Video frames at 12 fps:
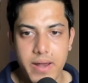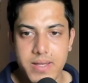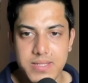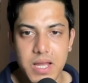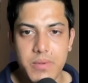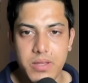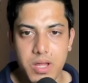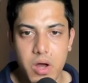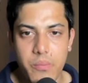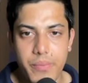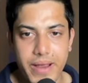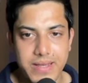It's coming
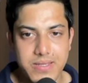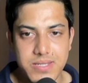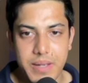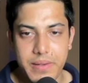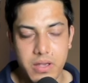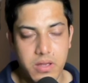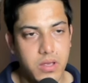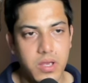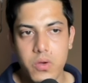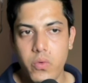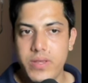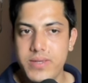down.
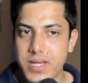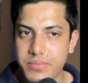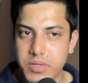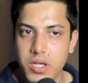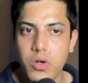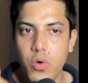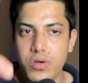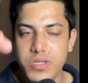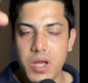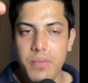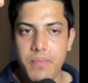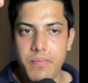When something goes
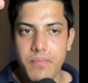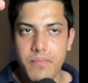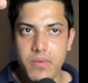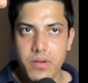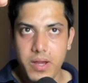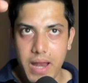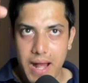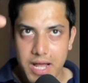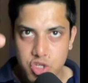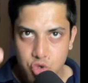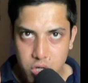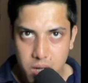up, it
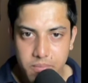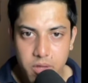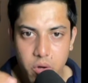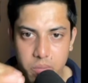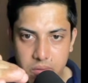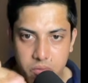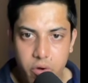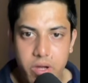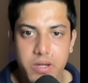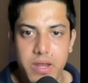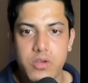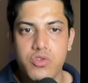has to come down before
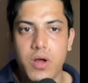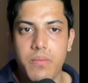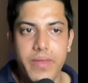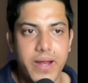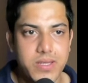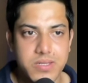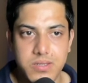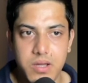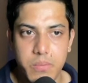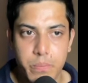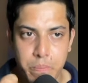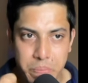it takes off. That's
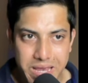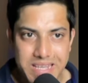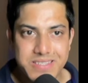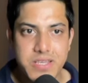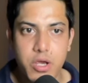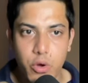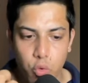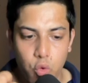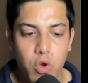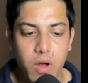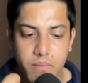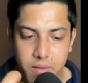the basic
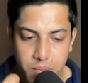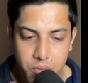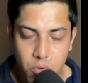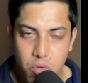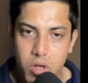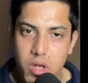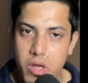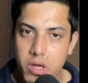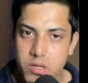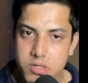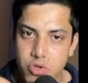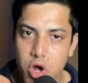rule of crypto.
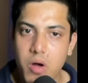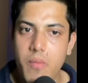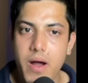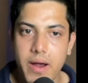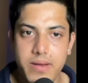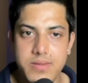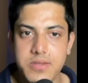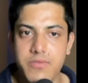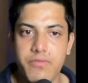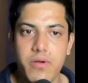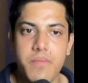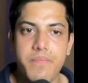The stock market is
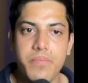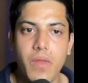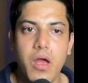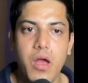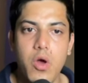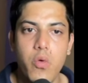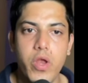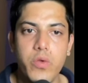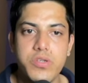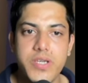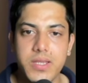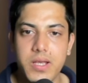different. When
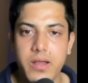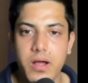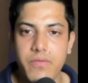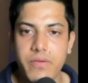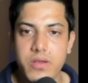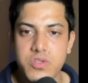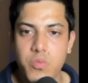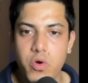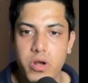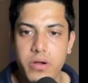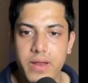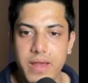we check the graph in a
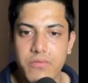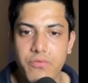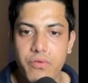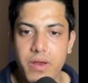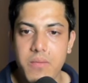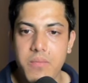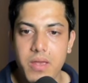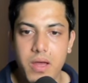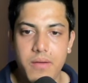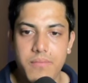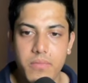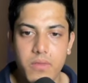smaller time frame,
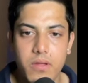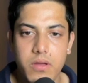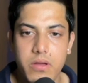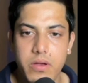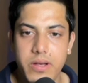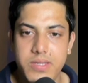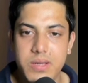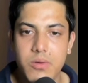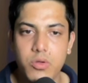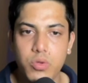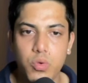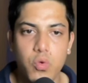it's
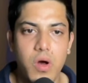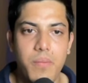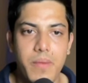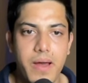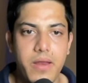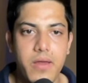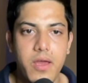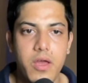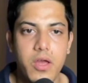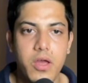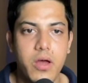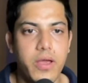about to go up, man.
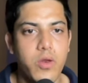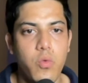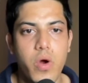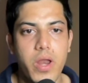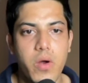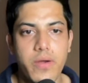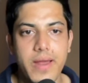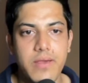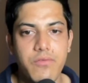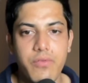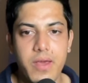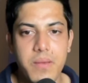In 1 hour
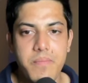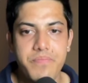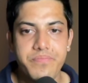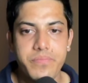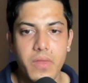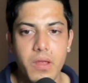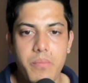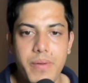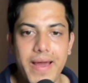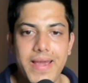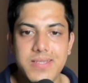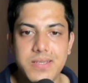time frame,
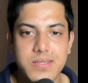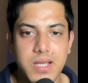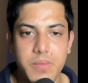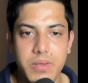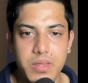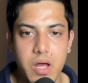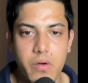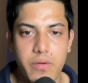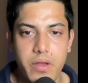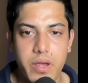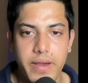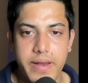price is coming down.
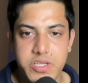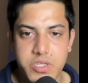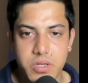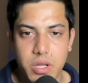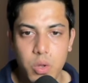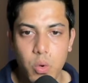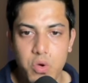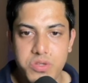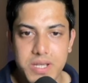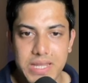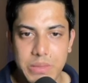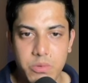It's
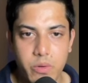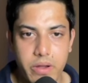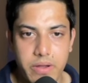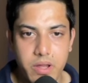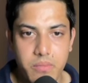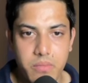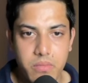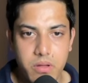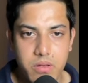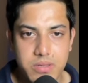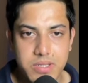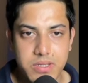losing the momentum.
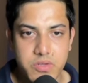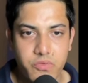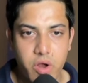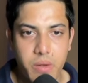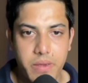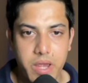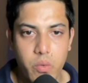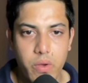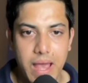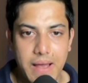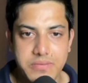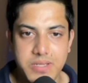See this, from here we
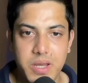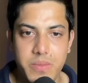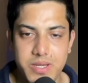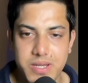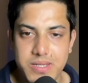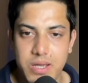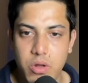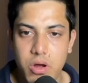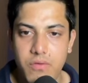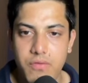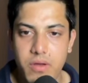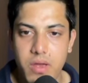have seen a major
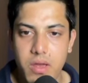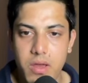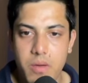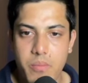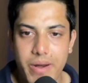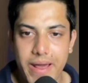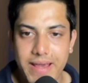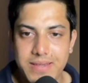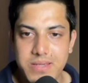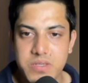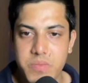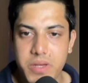sell-off. Price
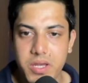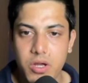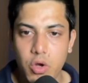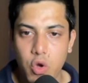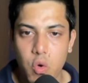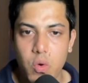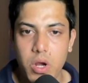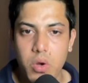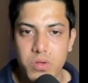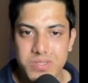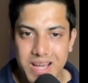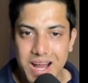is making lower
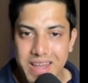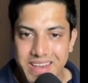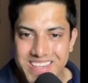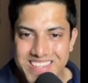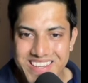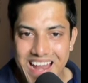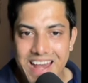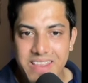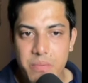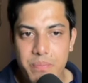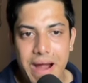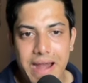lows. Understand
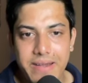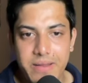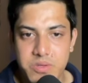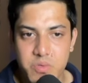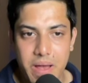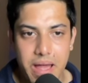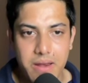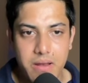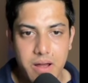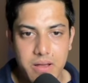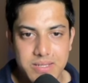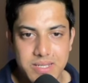the patterns, man.
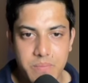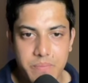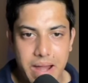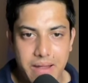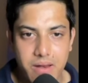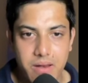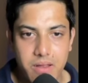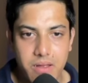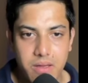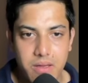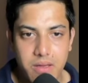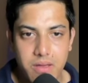See the pattern.
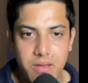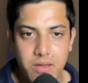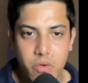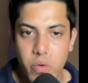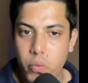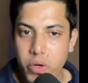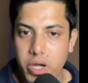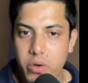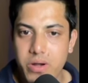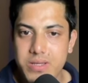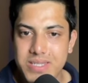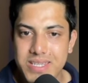We did
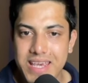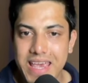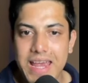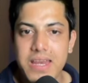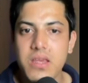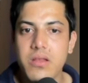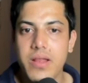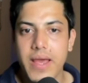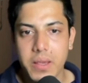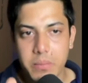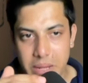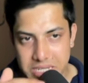not see any
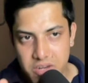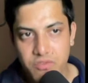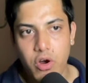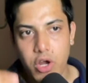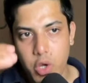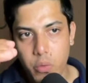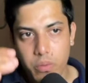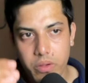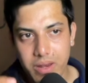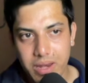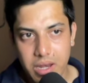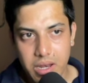like major volume.
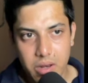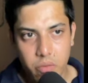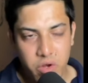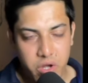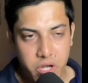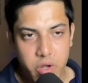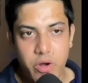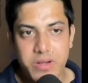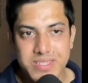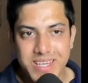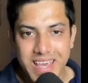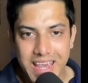We did not
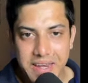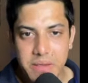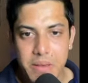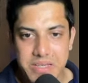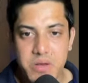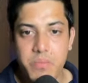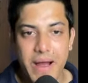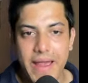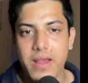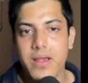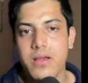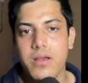see any major
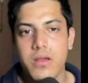buying.